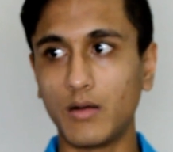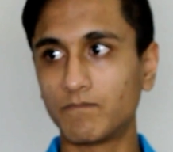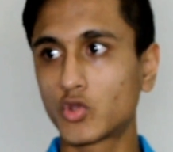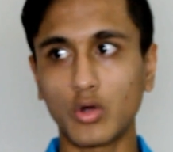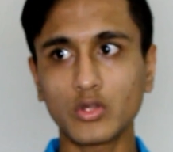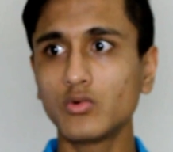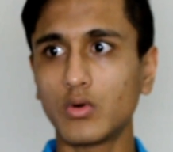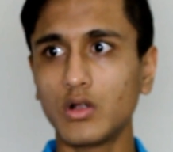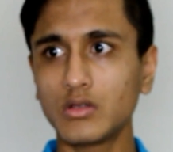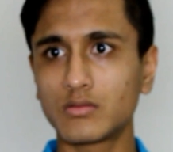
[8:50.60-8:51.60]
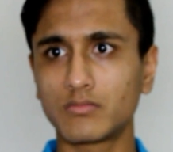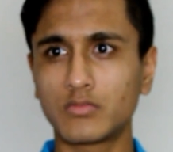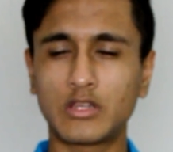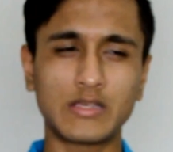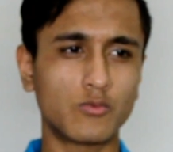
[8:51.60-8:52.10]
Throughout the world,
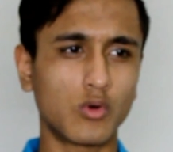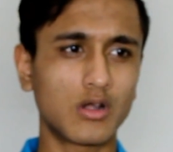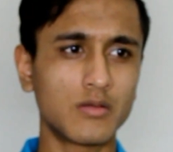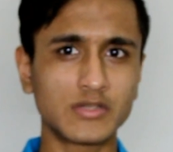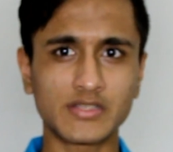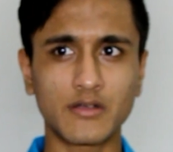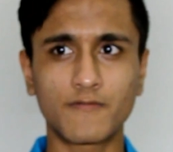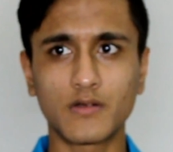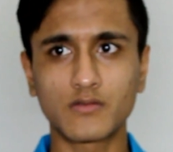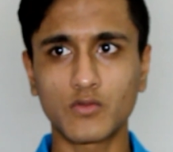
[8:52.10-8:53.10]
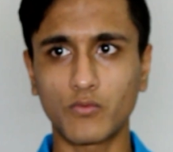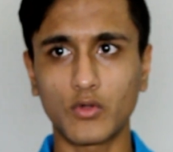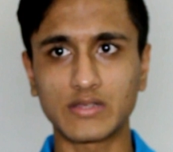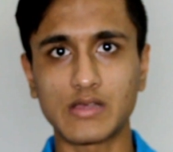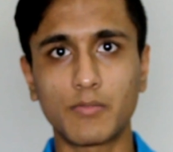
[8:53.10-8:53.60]
the word limits are different. So for
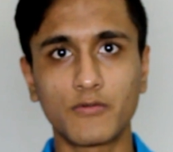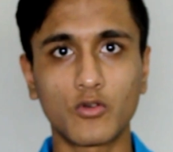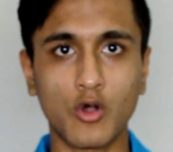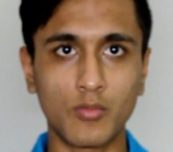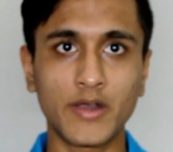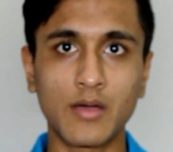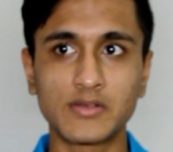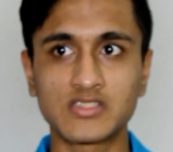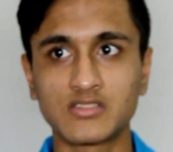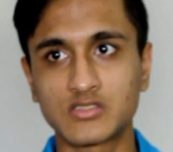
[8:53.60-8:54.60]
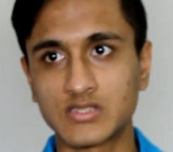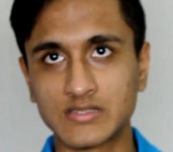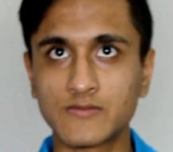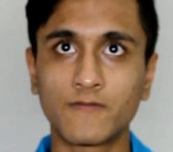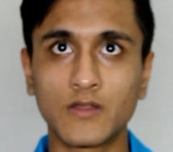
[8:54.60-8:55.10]
example, for Common App essay it's
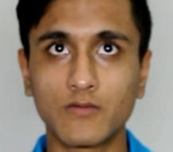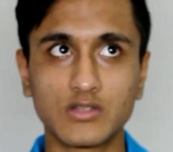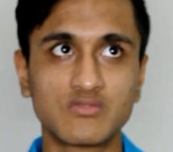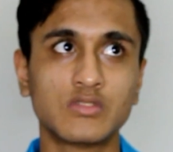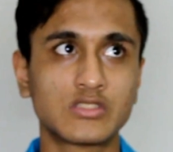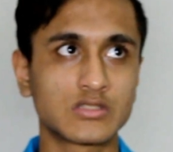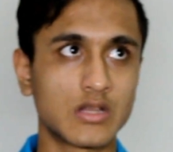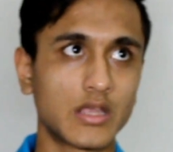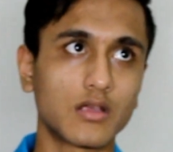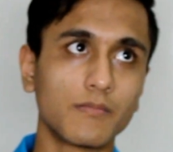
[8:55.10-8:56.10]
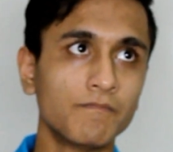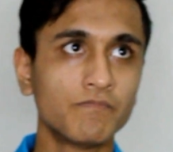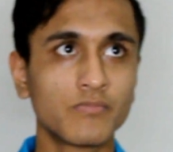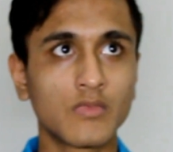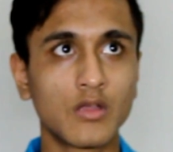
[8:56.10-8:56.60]
650 words, which is like
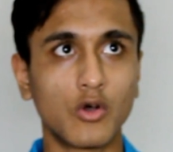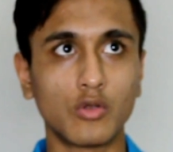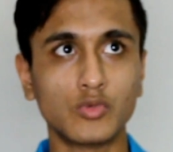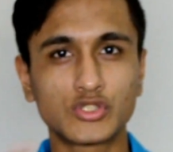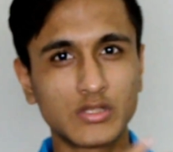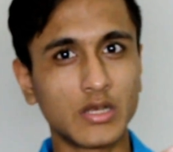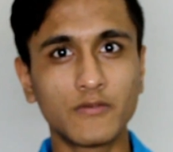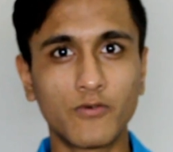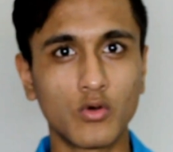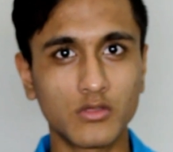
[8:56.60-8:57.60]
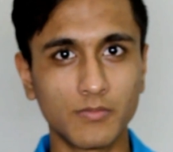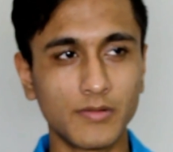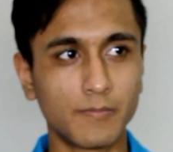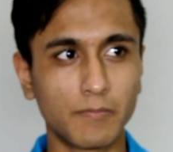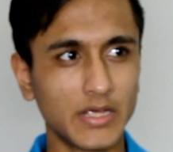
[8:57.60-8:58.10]
almost 3/4 a
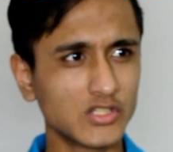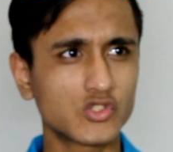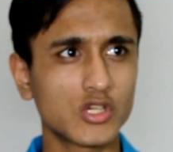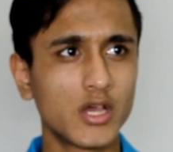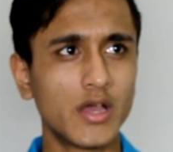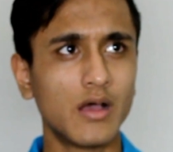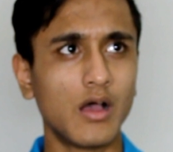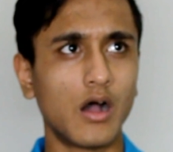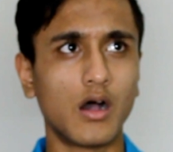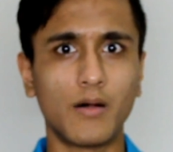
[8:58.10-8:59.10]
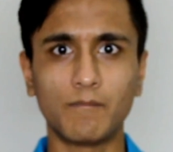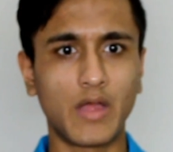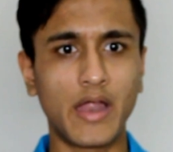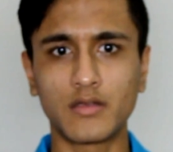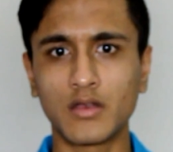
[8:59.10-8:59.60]
page,
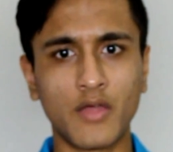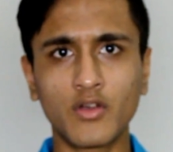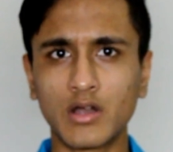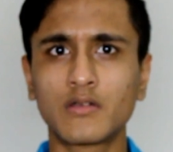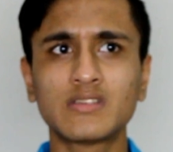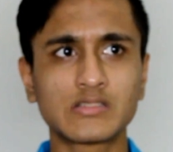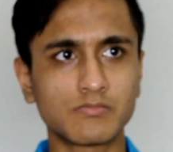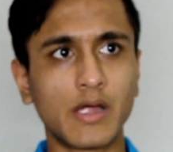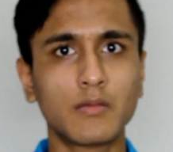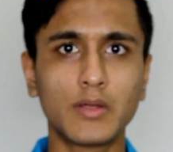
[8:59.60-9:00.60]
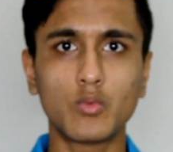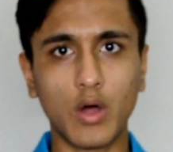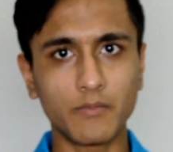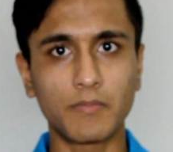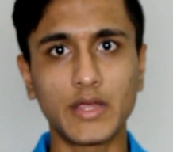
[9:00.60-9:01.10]
and in other countries it might be
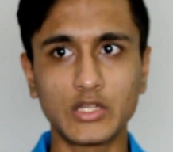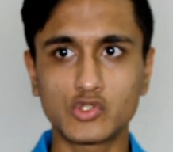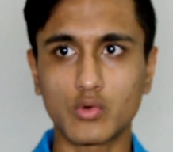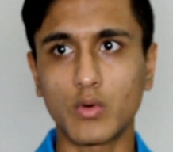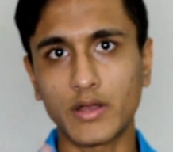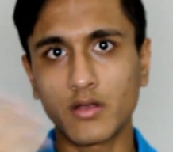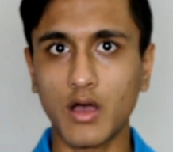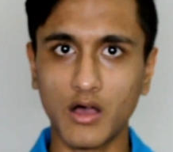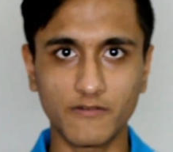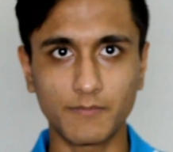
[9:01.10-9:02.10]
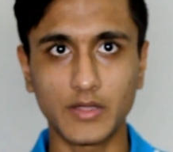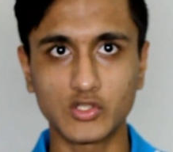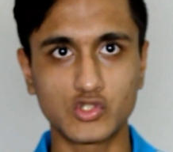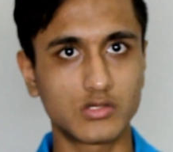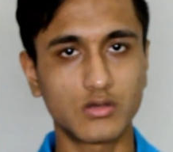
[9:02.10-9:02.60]
1 page or 1.5
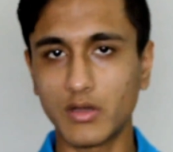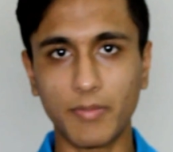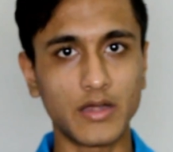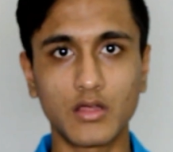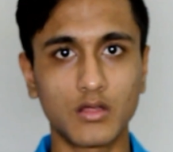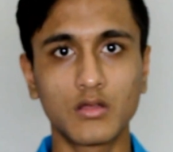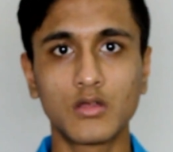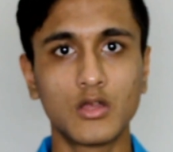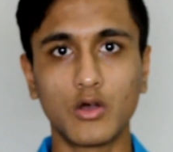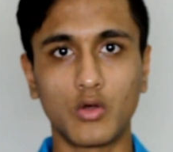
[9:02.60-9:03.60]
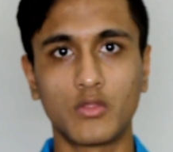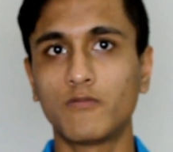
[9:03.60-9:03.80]
page depending on the